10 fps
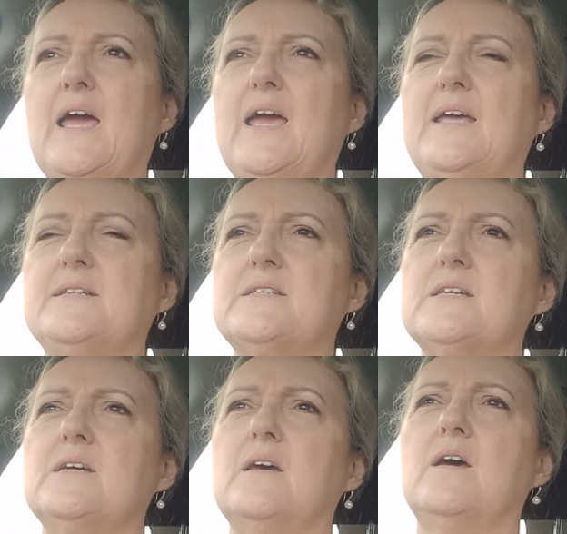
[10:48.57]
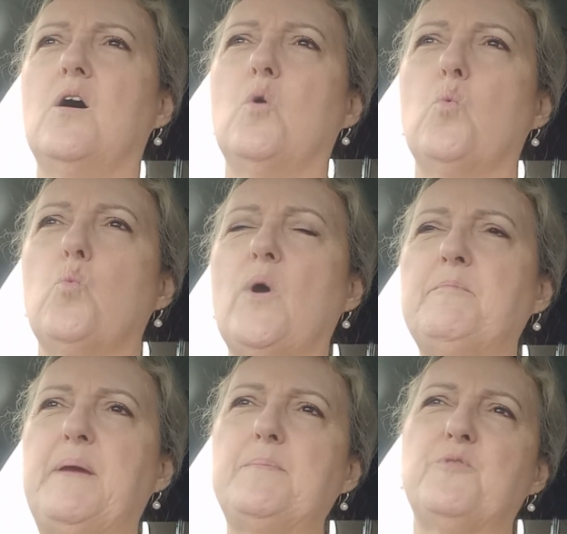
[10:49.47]
And
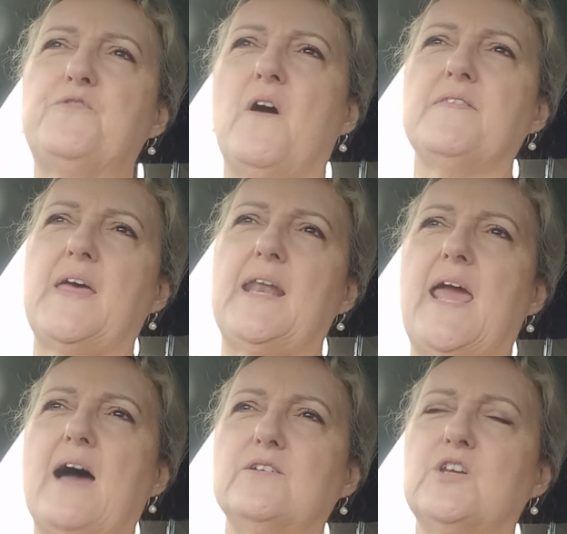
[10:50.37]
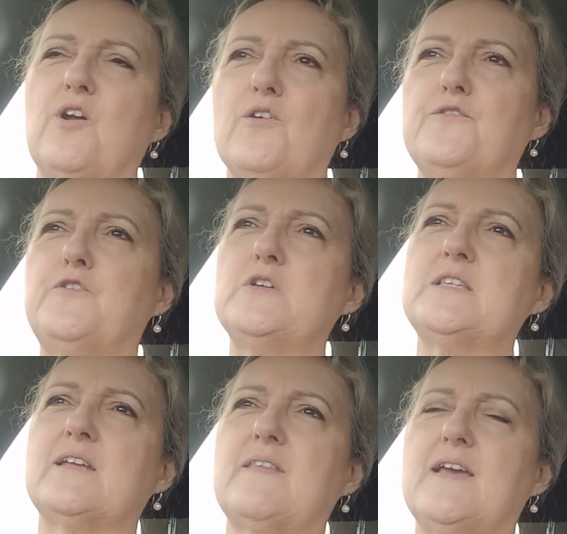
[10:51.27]
when people find that out, the
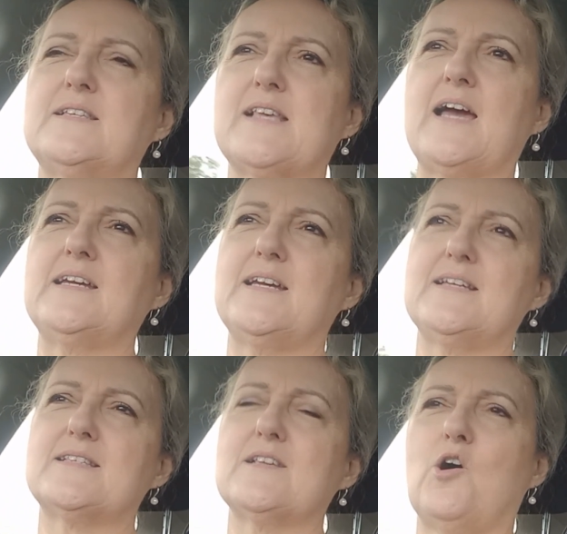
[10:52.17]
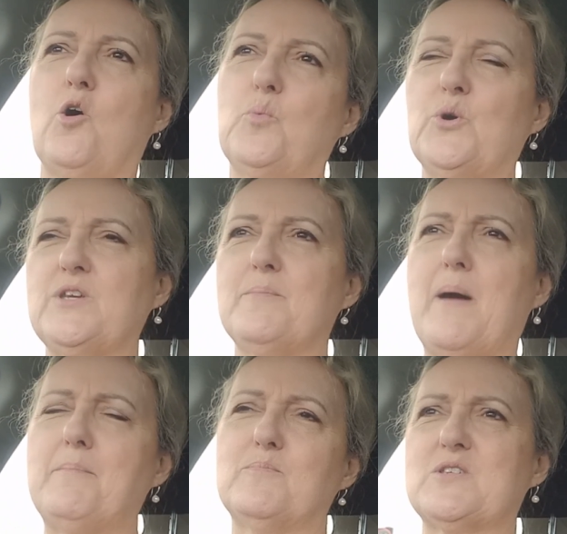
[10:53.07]
first thing they say is, oh, well, your
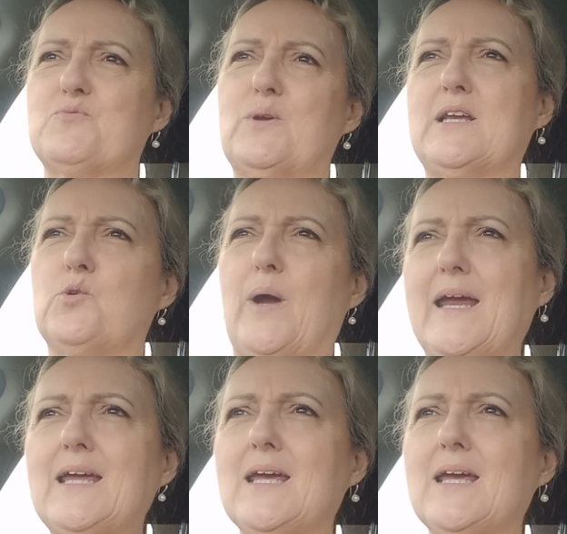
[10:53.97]
mum was really quick,